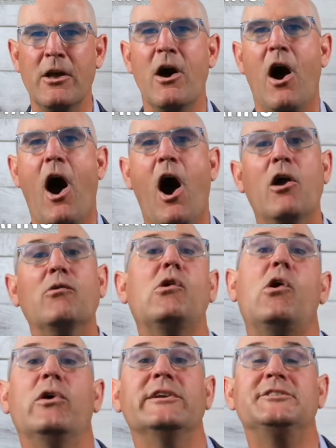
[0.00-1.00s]
Our
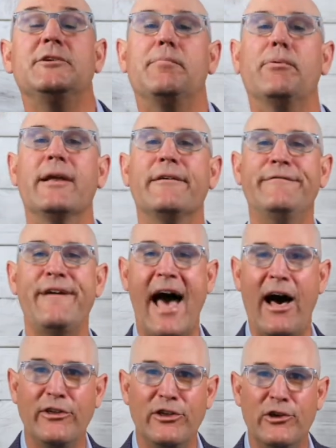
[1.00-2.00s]
role is to bring
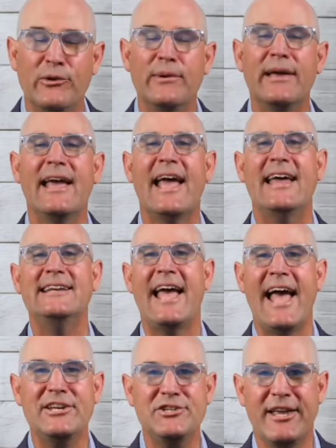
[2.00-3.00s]
value and
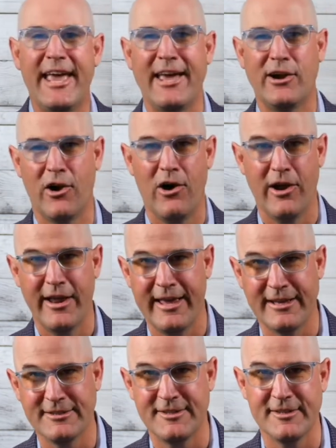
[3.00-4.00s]
educate our
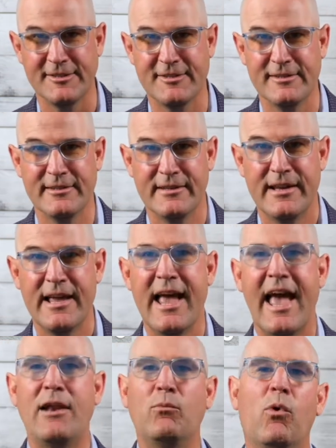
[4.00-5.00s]
audiences.
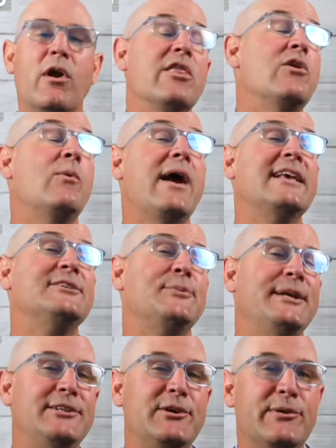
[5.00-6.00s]
And one of the ways
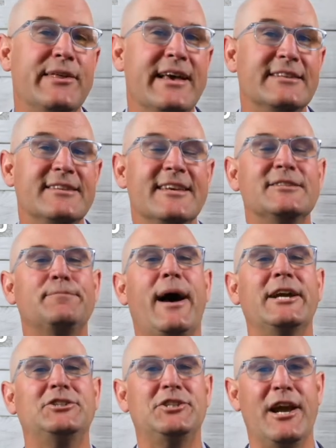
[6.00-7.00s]
we do this is by
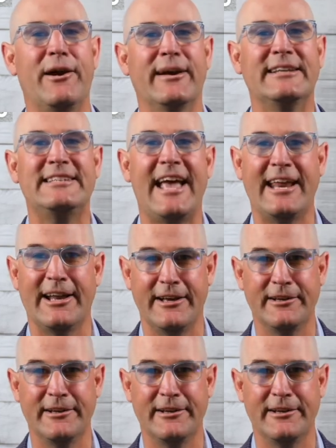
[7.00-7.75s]
sharing data.